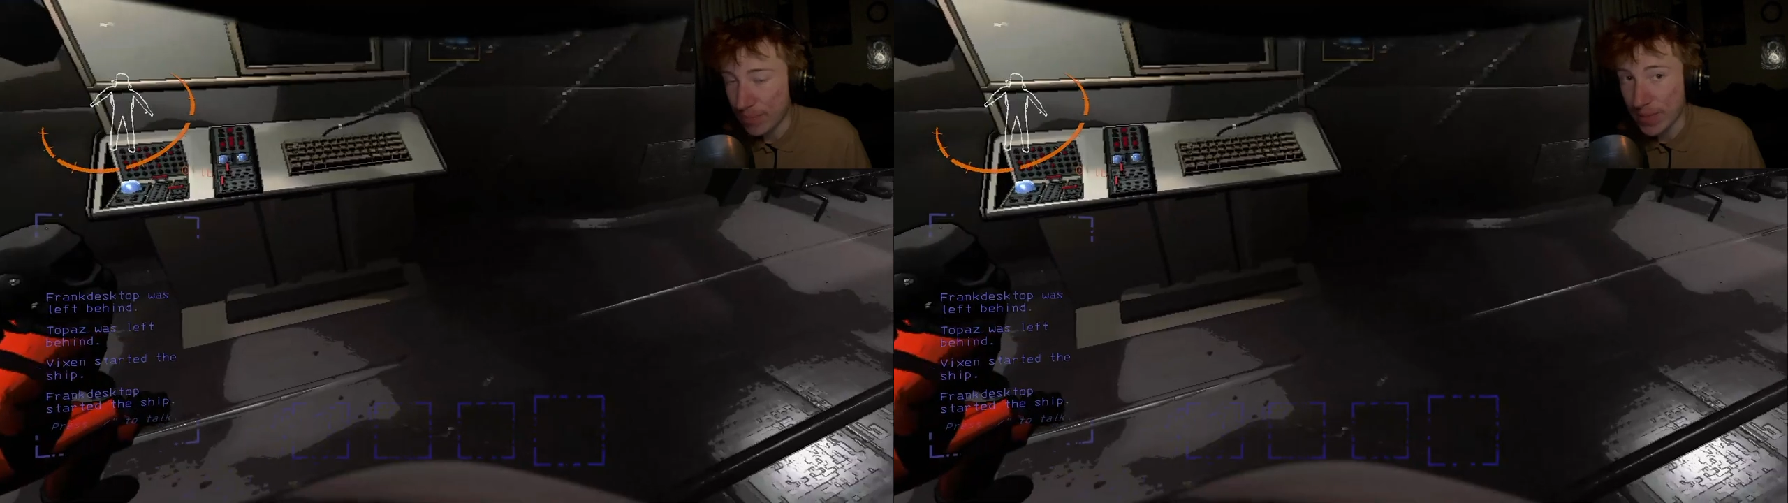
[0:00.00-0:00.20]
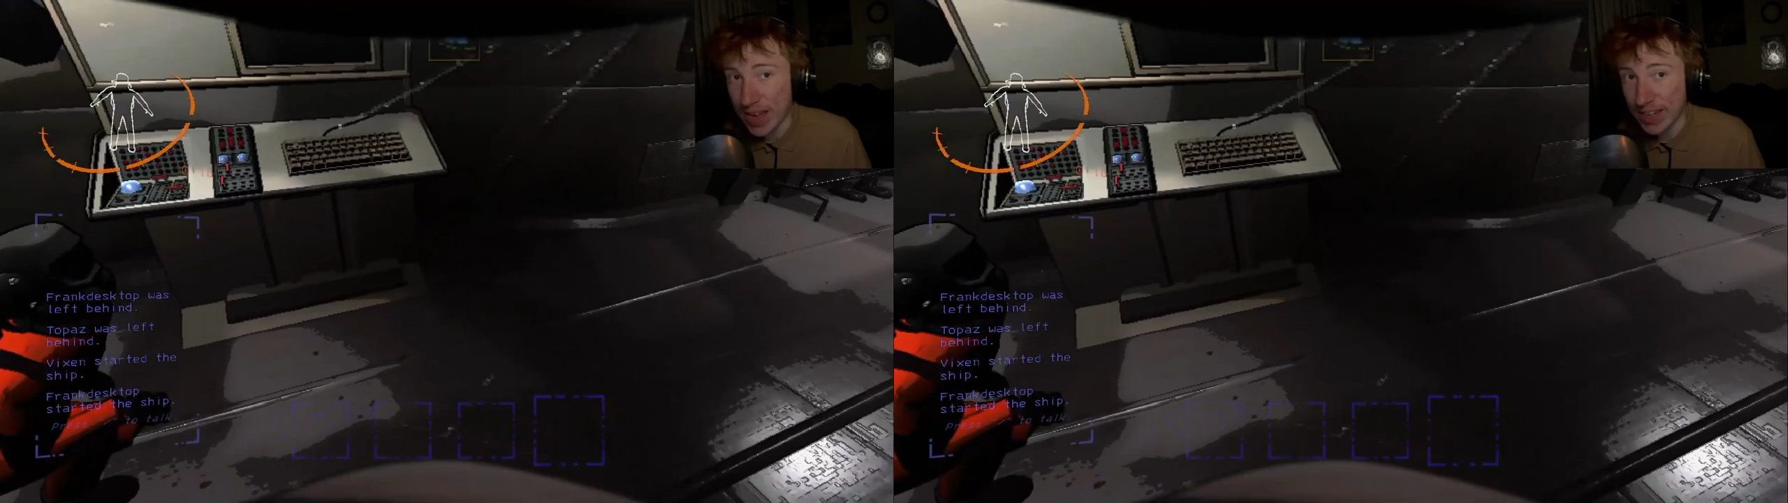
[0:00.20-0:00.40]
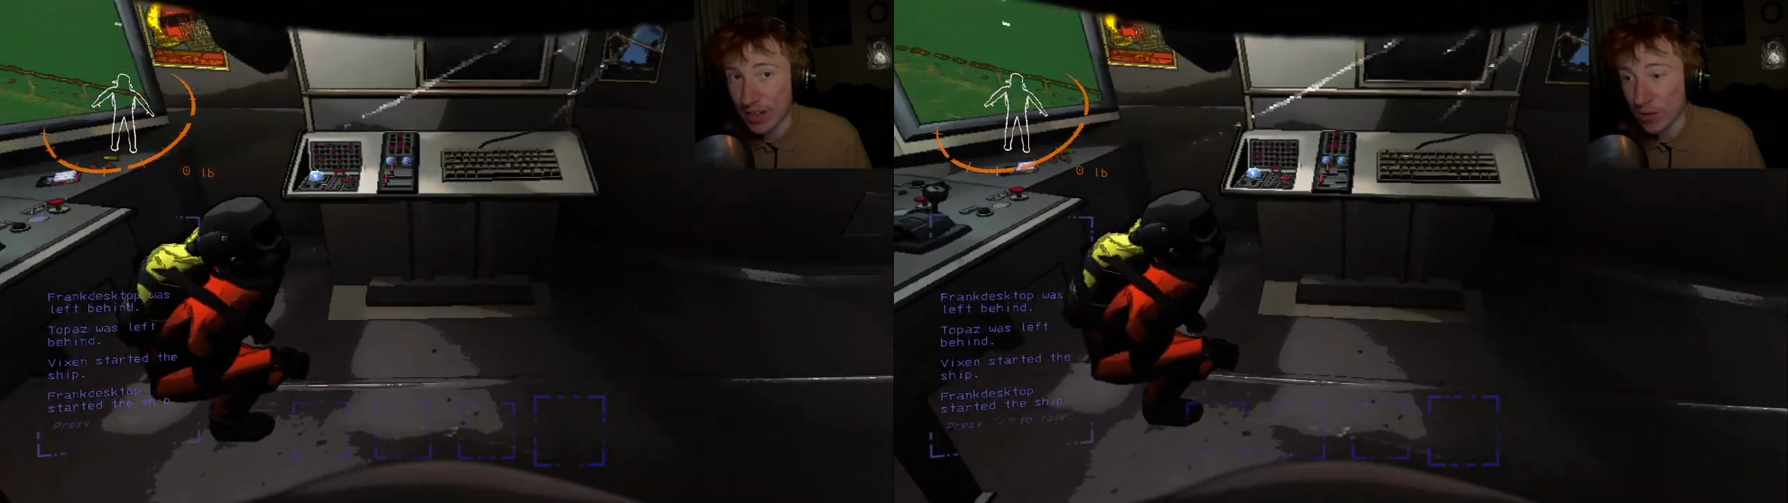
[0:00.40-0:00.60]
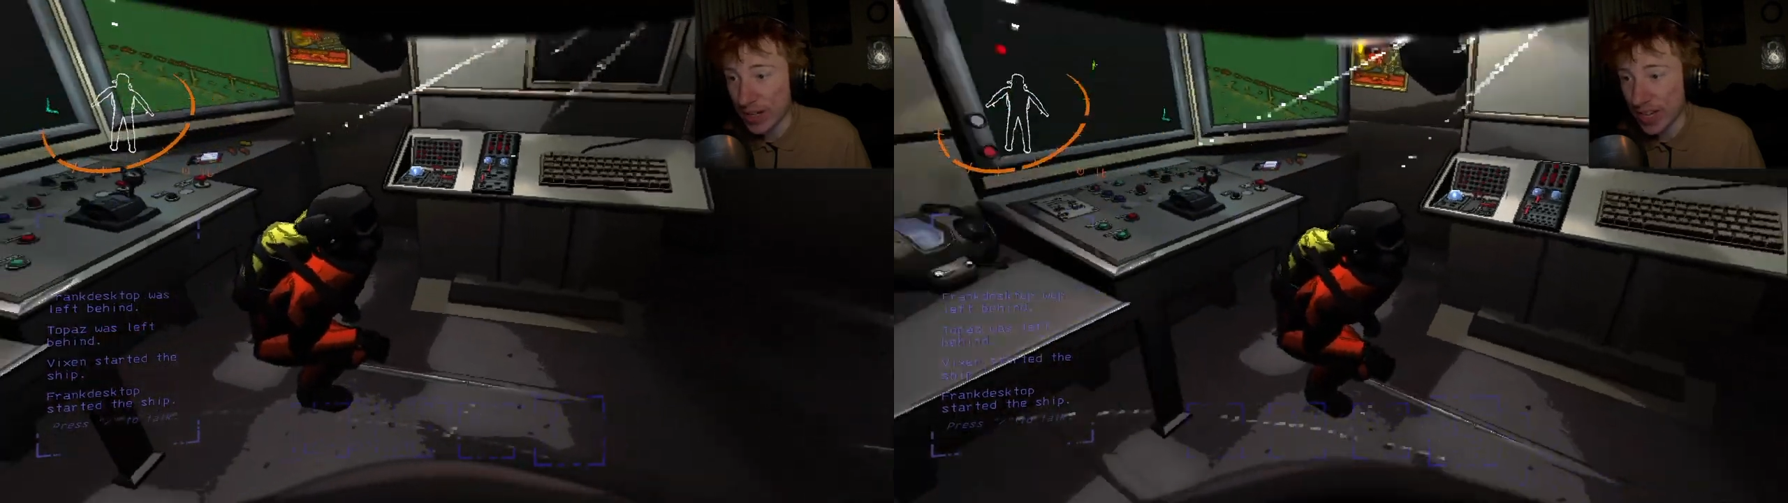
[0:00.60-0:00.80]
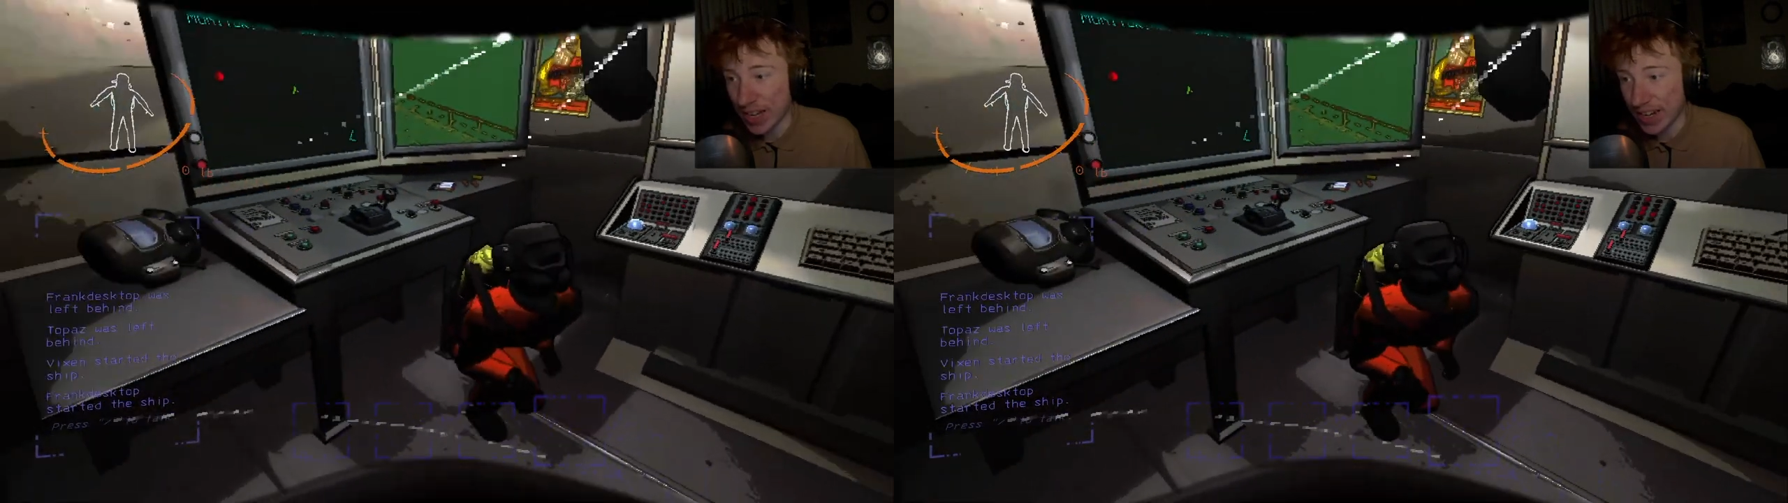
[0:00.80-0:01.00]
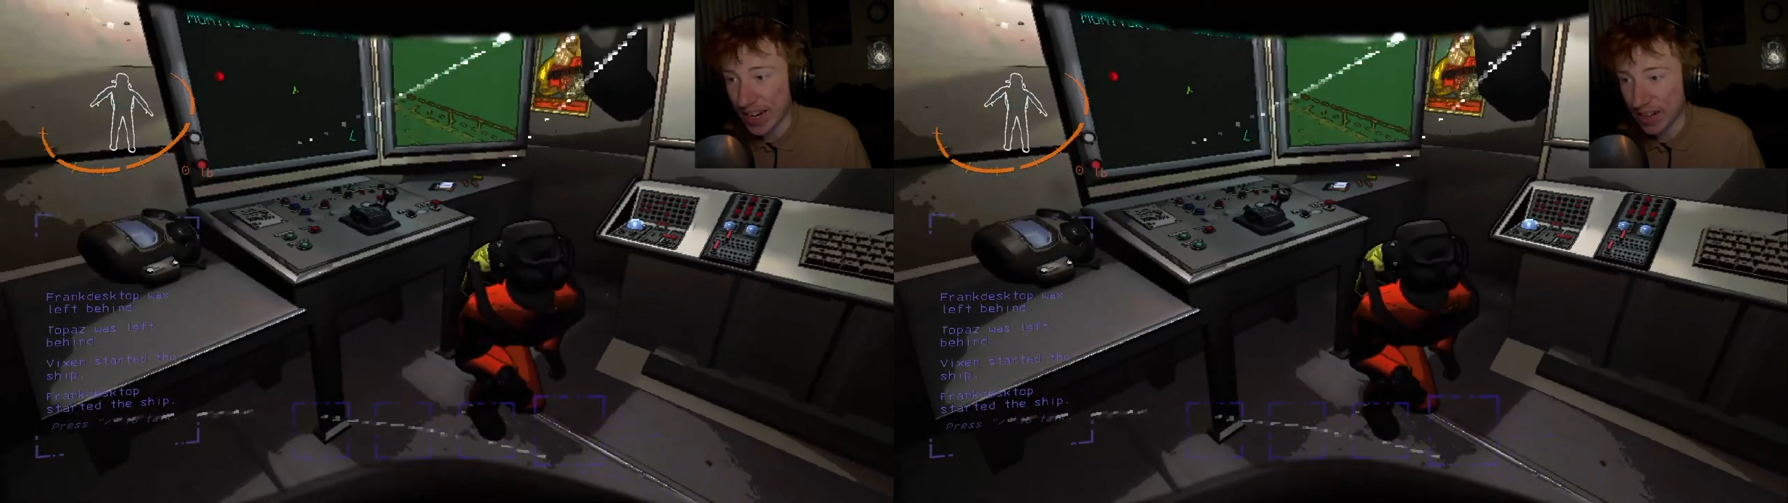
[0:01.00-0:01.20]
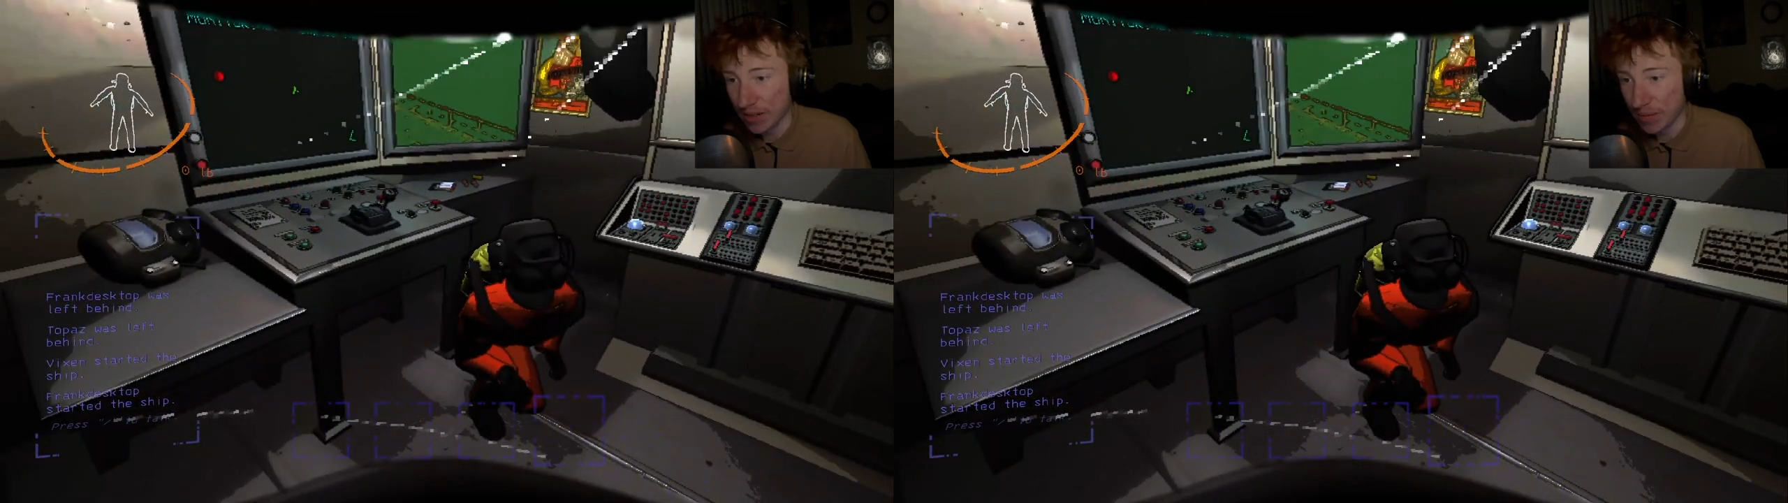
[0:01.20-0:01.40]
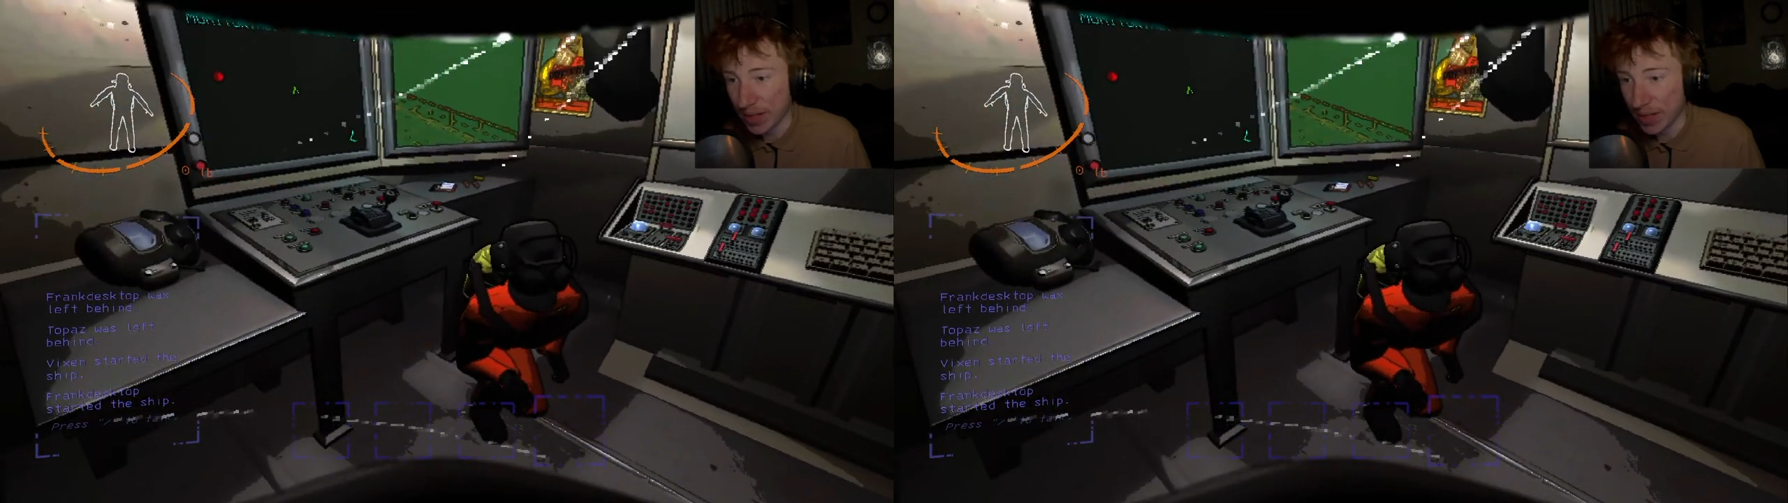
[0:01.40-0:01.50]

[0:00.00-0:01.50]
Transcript: and he already got an item.